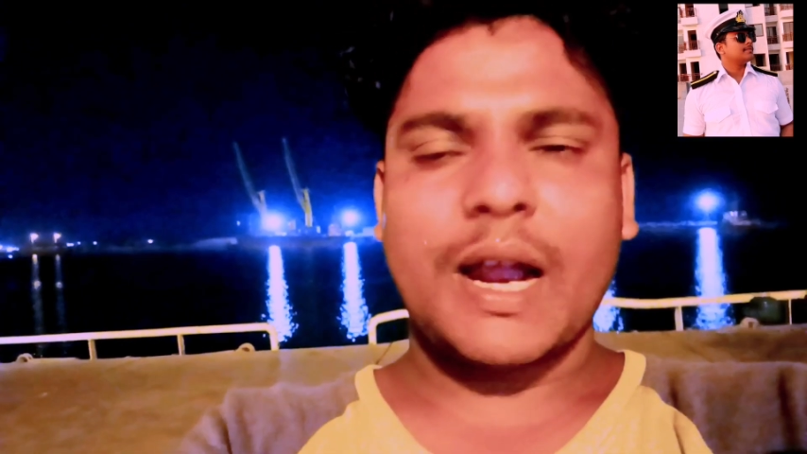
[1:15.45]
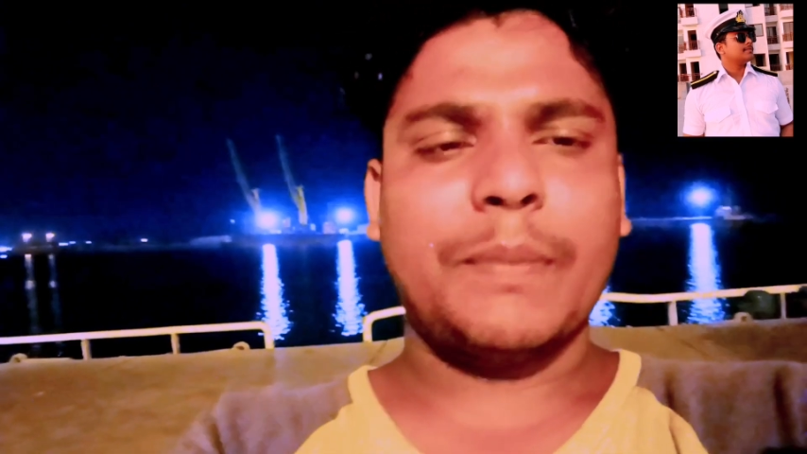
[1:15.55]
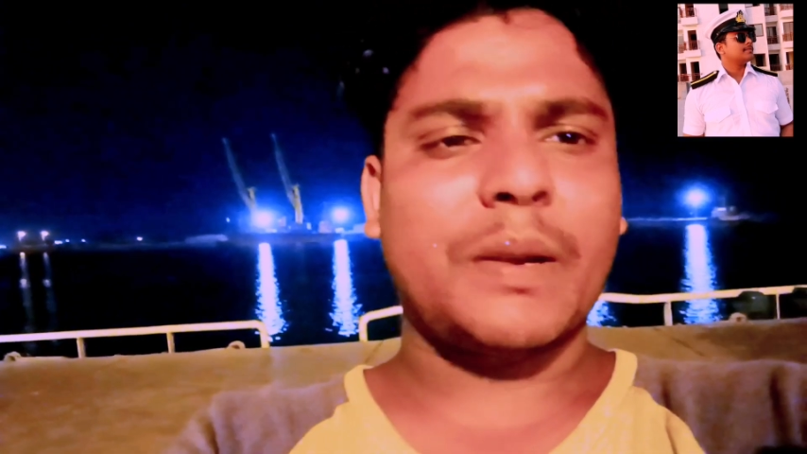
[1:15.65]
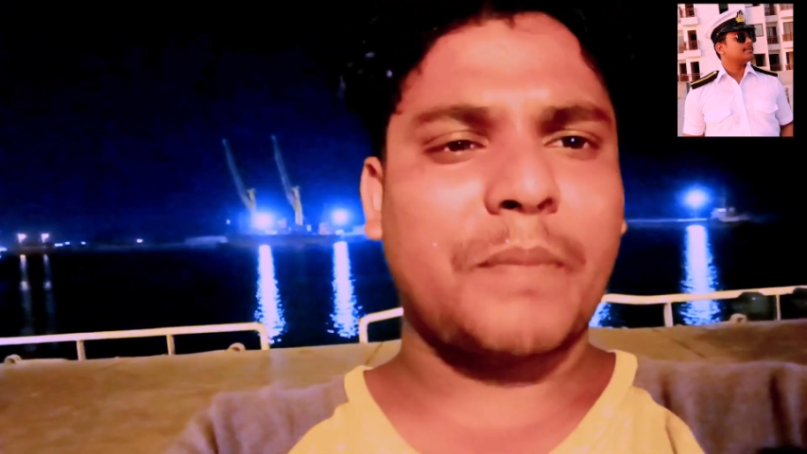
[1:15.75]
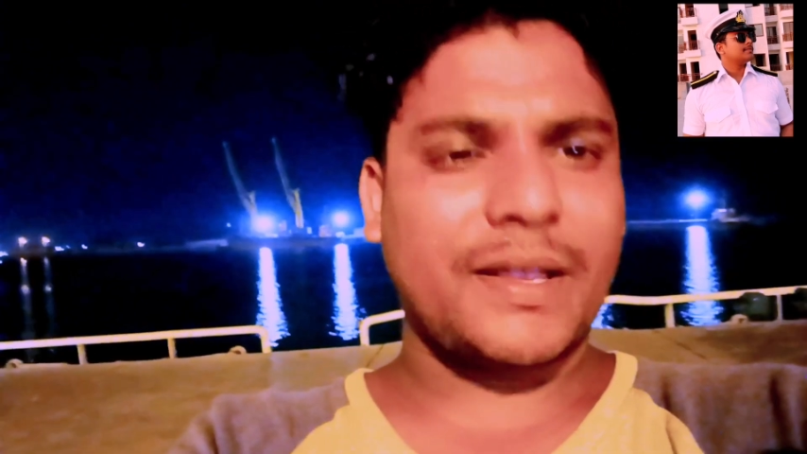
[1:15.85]

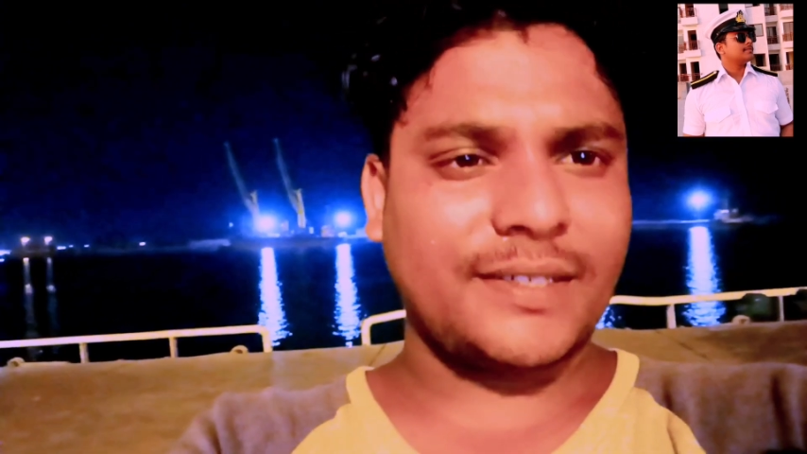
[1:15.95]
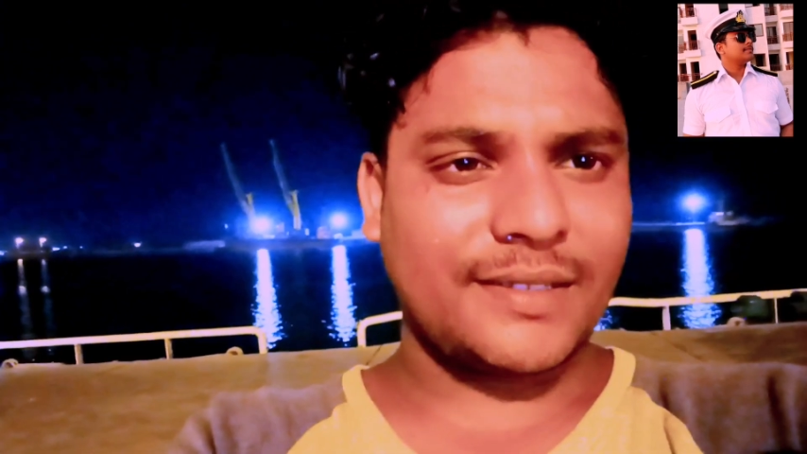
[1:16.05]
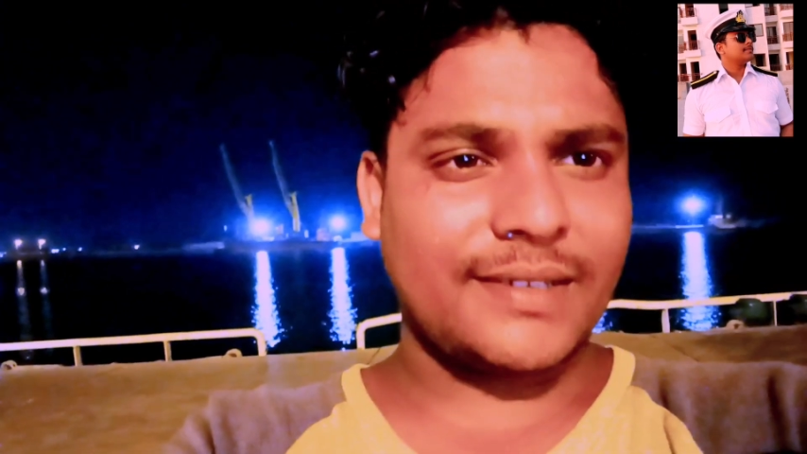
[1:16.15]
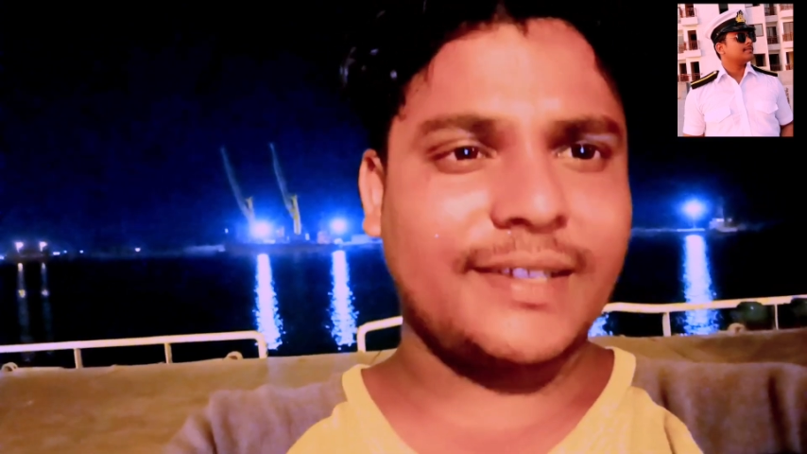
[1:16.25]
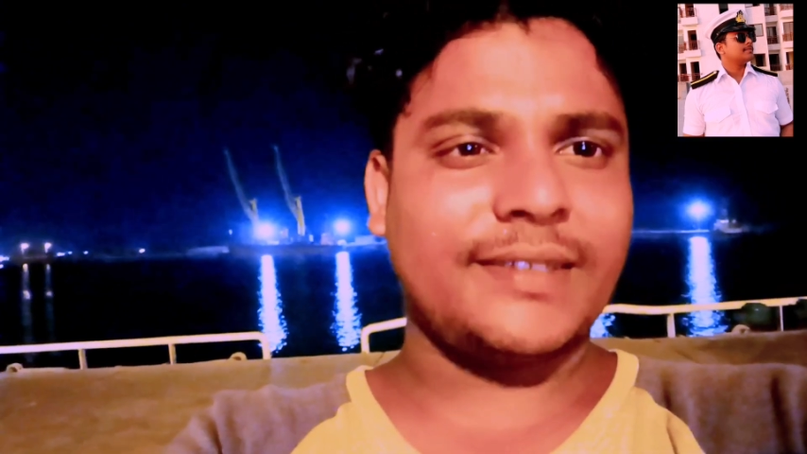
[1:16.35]
after passing
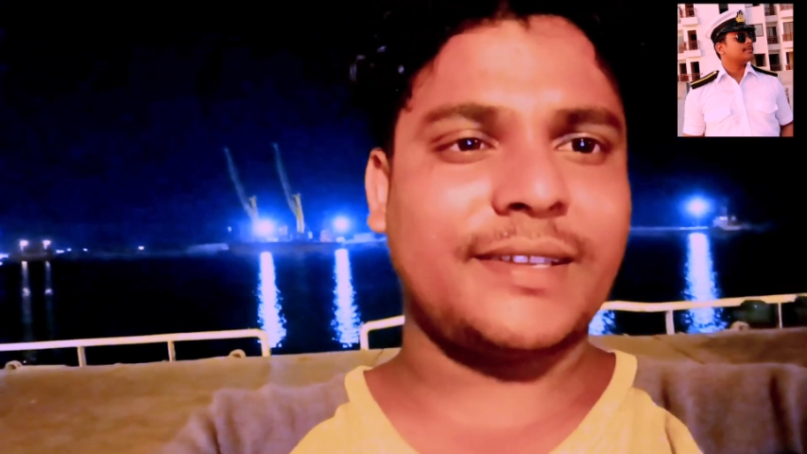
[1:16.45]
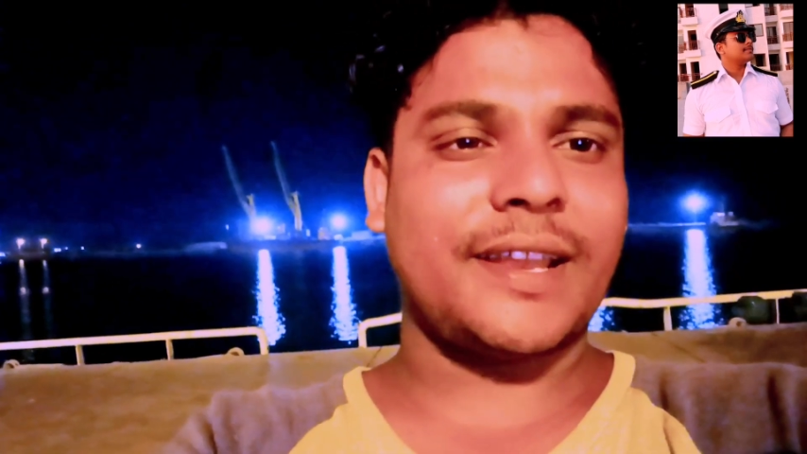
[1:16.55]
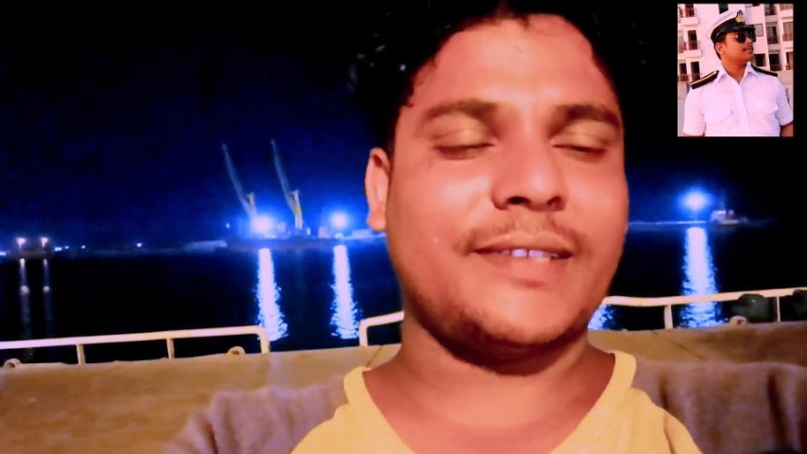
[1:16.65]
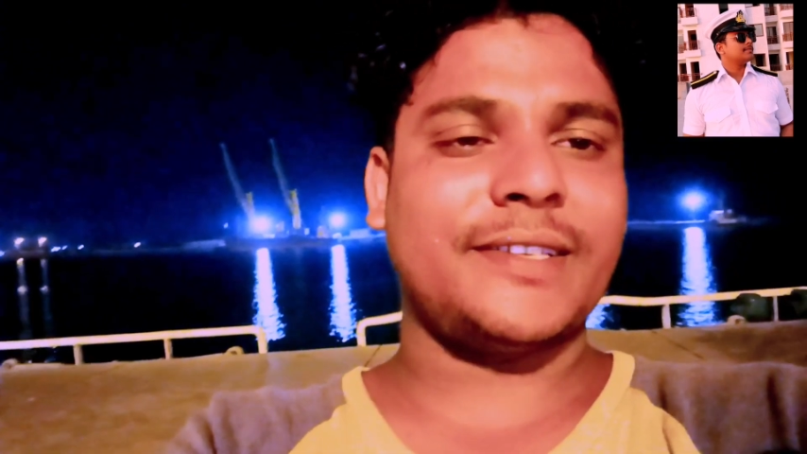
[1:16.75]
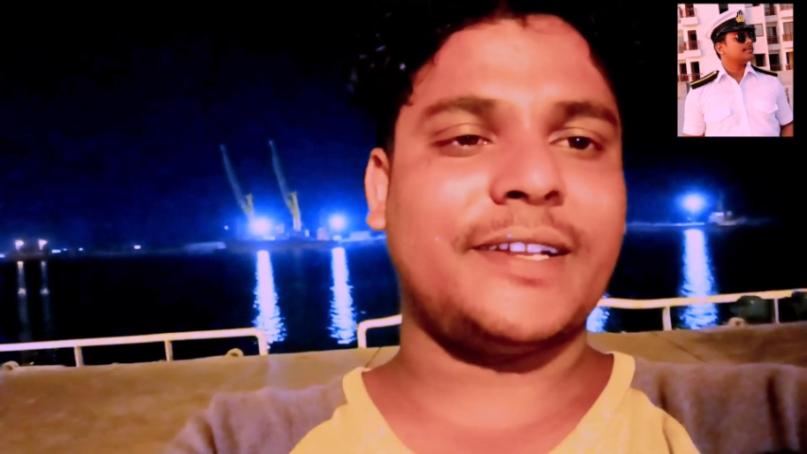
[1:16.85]
the 10th
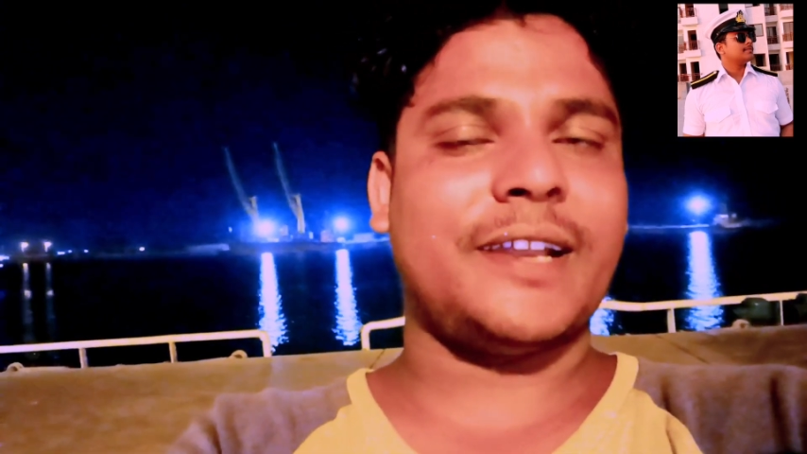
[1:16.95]
classes